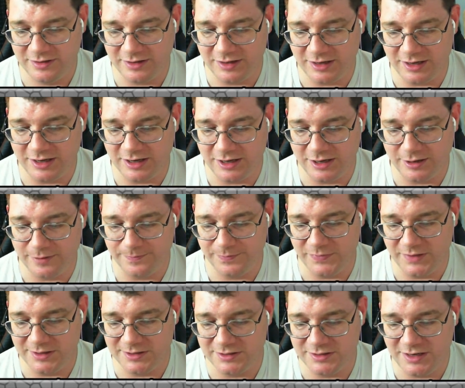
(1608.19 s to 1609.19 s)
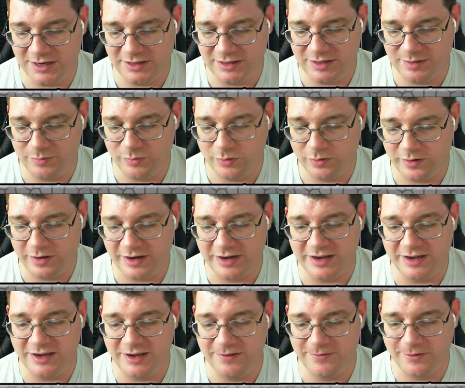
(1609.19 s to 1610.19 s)
Um, there's nothing more I
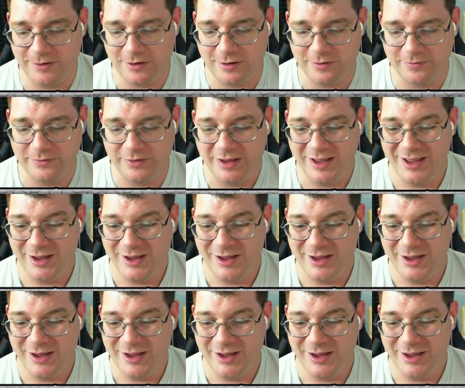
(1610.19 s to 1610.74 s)
can evolve.